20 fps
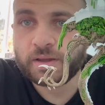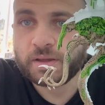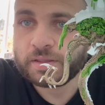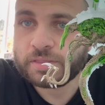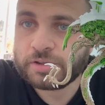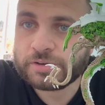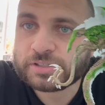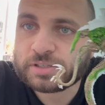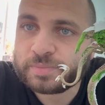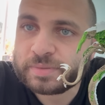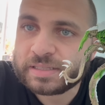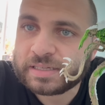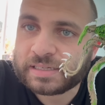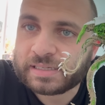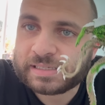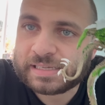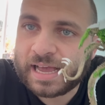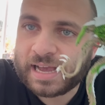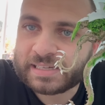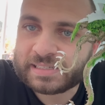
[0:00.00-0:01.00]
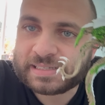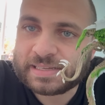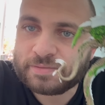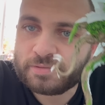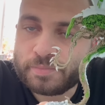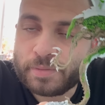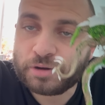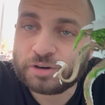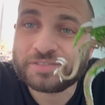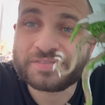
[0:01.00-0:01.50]
there's gonna be the exact same
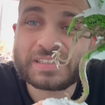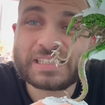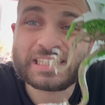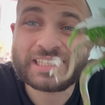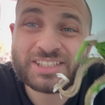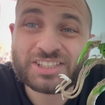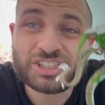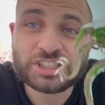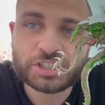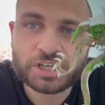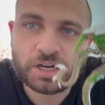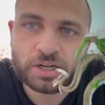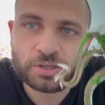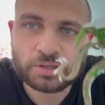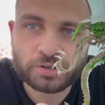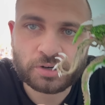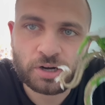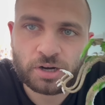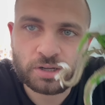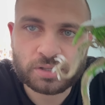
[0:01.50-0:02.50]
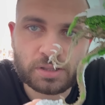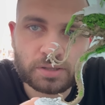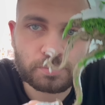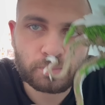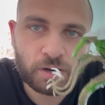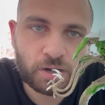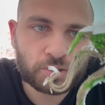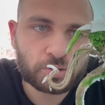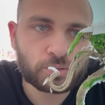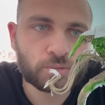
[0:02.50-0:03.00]
amount of each color on the
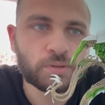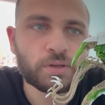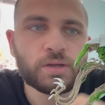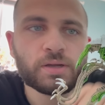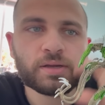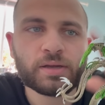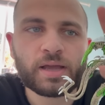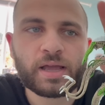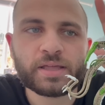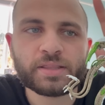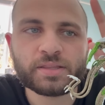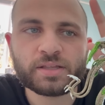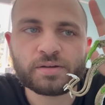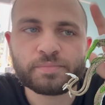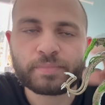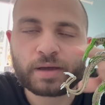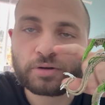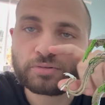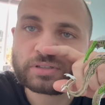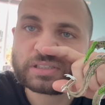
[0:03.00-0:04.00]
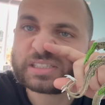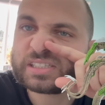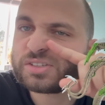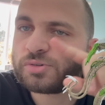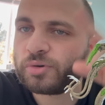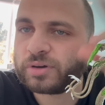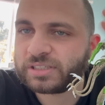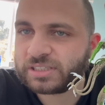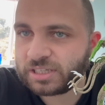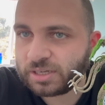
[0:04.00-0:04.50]
model, and the amount is
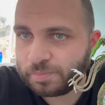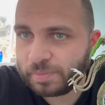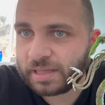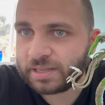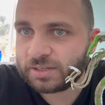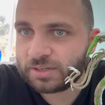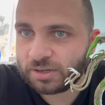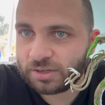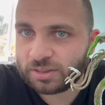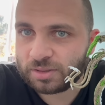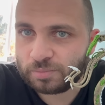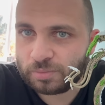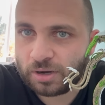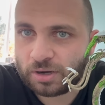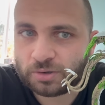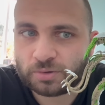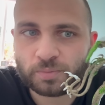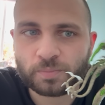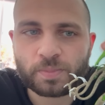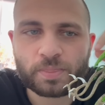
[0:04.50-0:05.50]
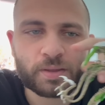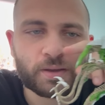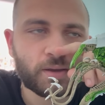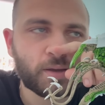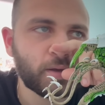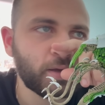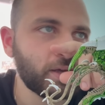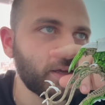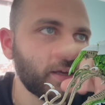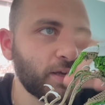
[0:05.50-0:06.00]
going to depend on the model.
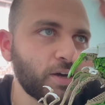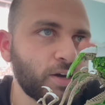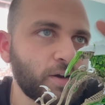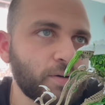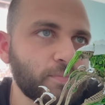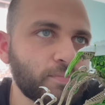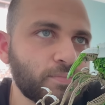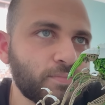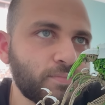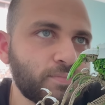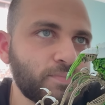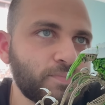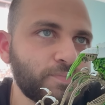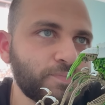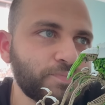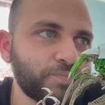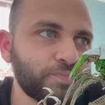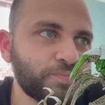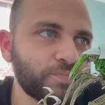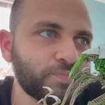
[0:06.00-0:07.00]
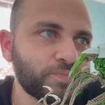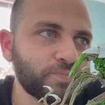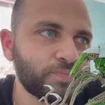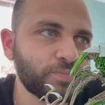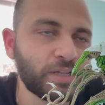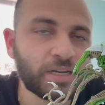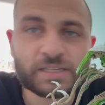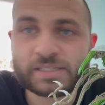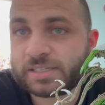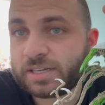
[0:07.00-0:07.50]
And
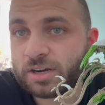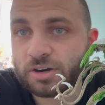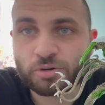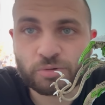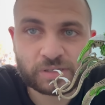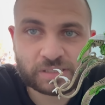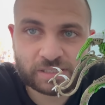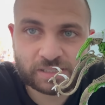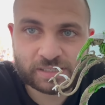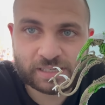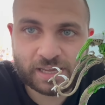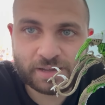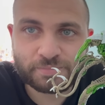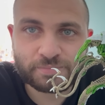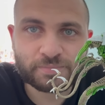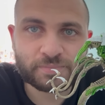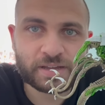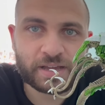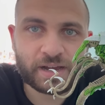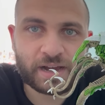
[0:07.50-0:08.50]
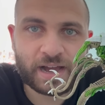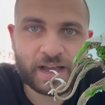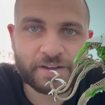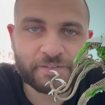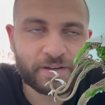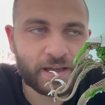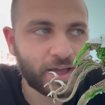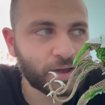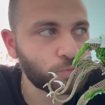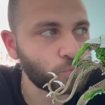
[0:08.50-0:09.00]
it's not always the same. I've
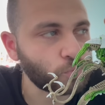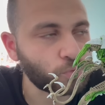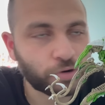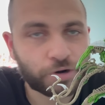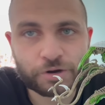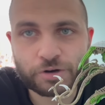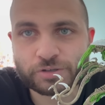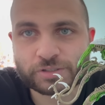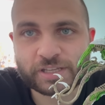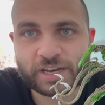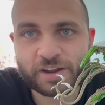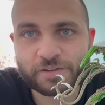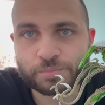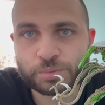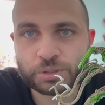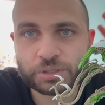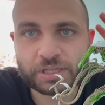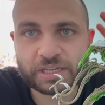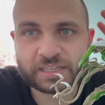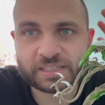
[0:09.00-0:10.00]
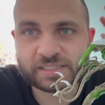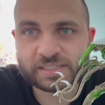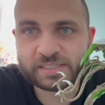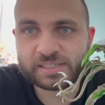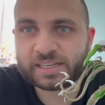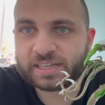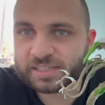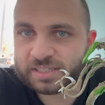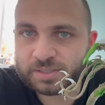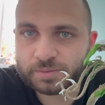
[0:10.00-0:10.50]
had warriors that I put like
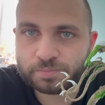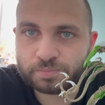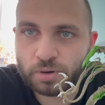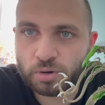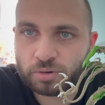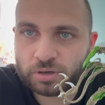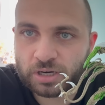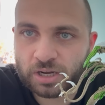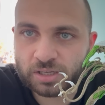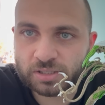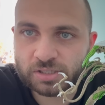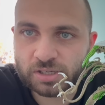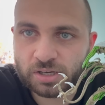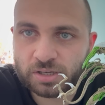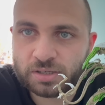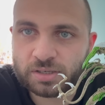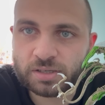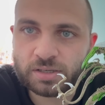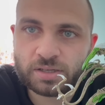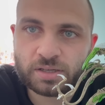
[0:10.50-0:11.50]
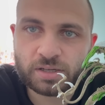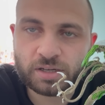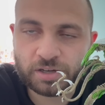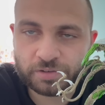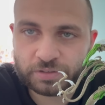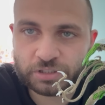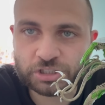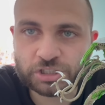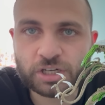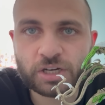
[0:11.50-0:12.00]
6 polka dots on of
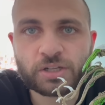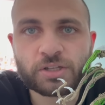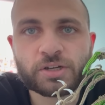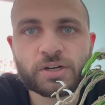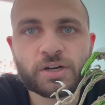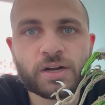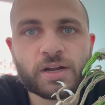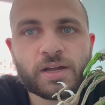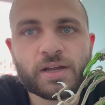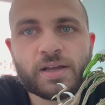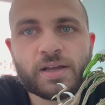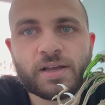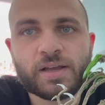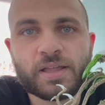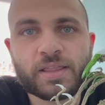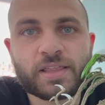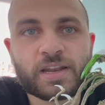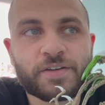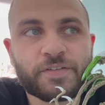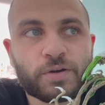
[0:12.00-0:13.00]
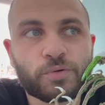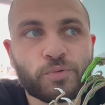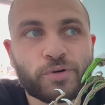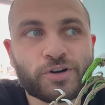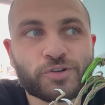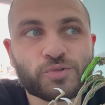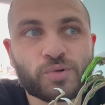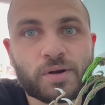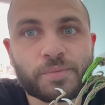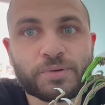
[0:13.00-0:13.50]
each color. Then I've had
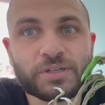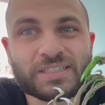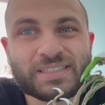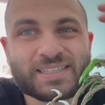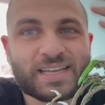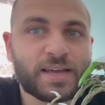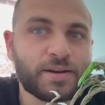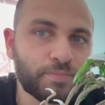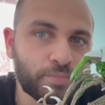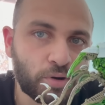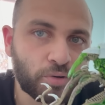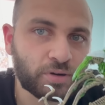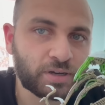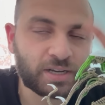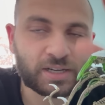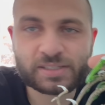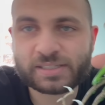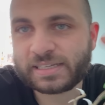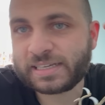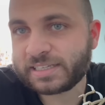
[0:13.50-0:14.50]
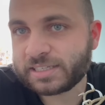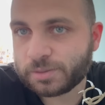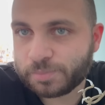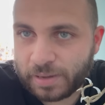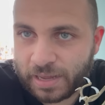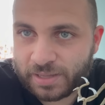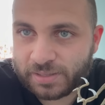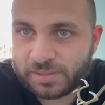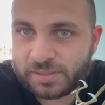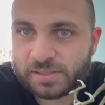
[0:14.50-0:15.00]
warriors where I put 10 polka dots. It
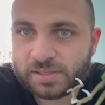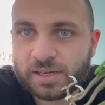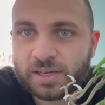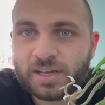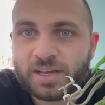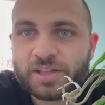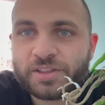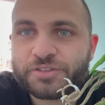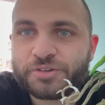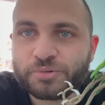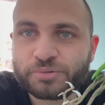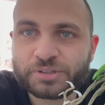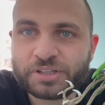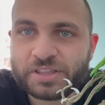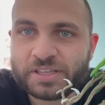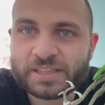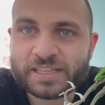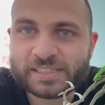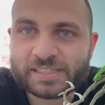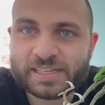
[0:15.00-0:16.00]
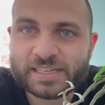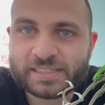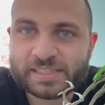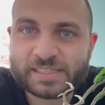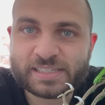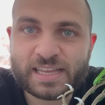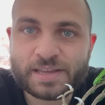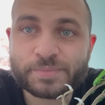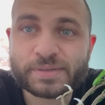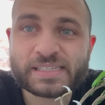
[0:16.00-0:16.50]
depends. The only thing that stays the
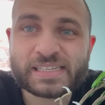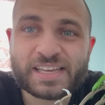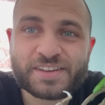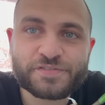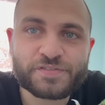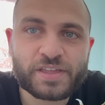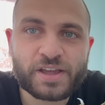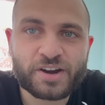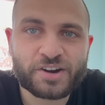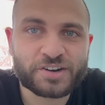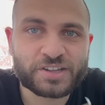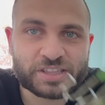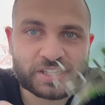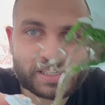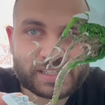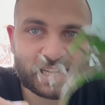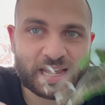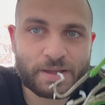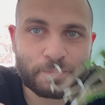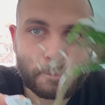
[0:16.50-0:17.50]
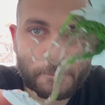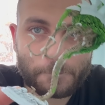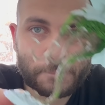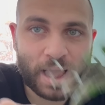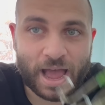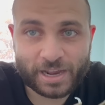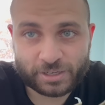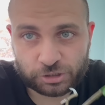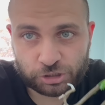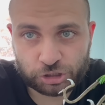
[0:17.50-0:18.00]
same is if they're in the same
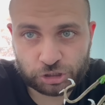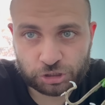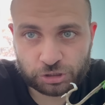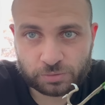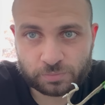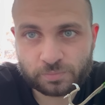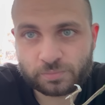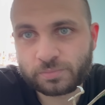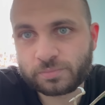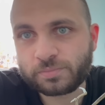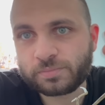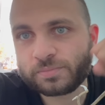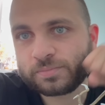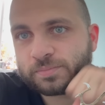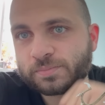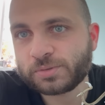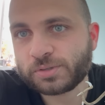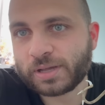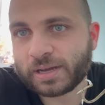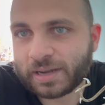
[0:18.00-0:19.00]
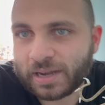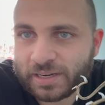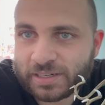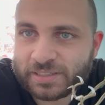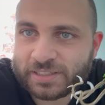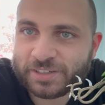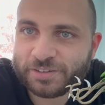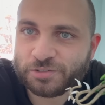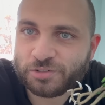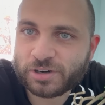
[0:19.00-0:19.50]
batch. So that kind of
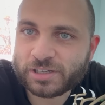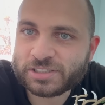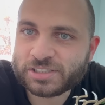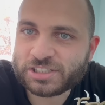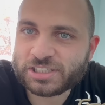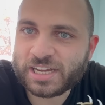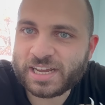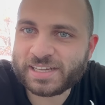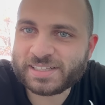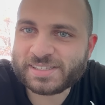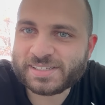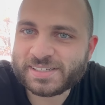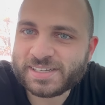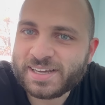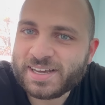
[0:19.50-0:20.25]
differentiates